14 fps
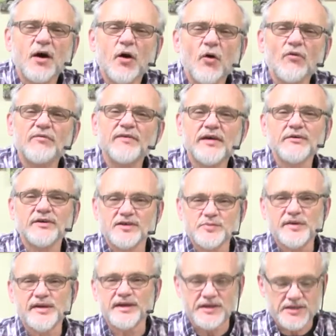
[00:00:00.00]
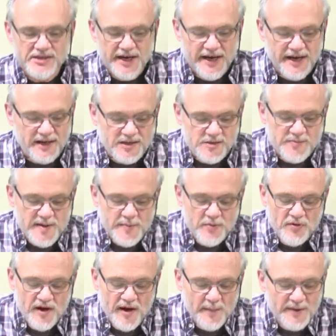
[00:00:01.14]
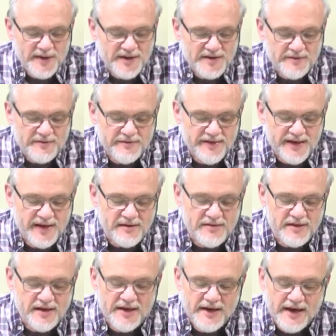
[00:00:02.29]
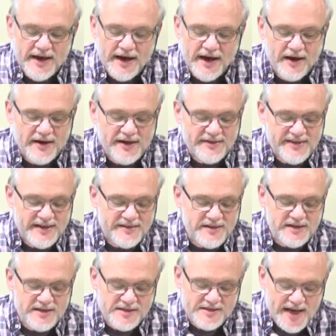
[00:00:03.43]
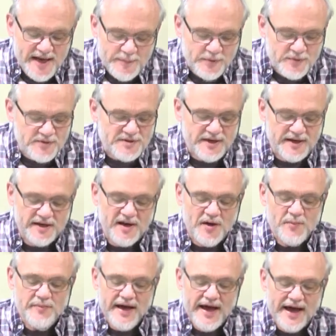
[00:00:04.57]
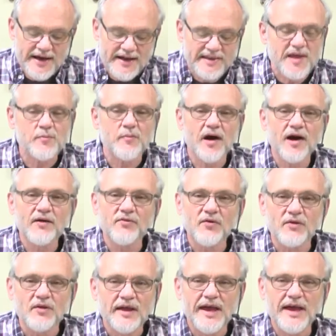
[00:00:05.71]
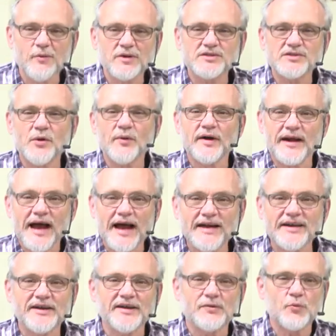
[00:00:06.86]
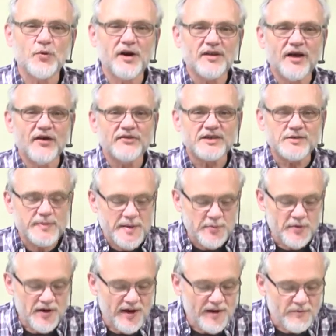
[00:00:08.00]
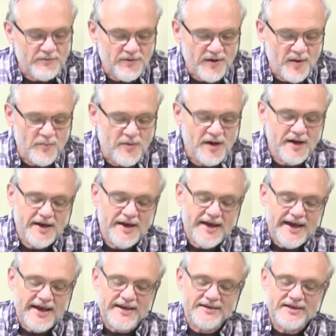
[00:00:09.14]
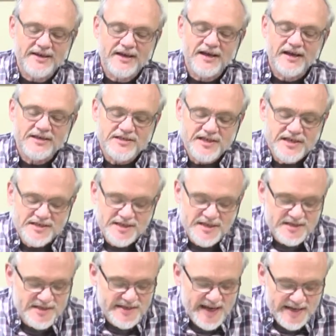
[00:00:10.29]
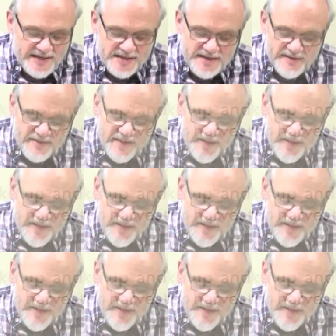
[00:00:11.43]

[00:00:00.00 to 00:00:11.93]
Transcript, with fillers: whole village being changed, people coming to faith. Uh, and then the disciples uh, come back and they marvel, hey, what's going on here? Where did all these people come from? And Jesus says to